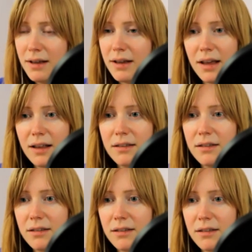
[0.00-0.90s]
And
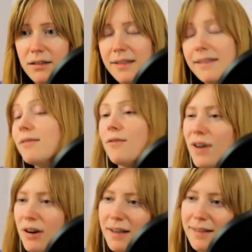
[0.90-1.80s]
it's
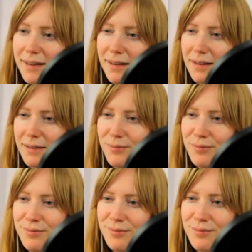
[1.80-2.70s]
very easy to
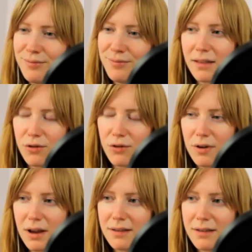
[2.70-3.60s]
take things for
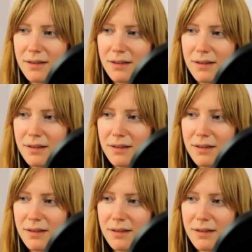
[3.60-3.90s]
granted.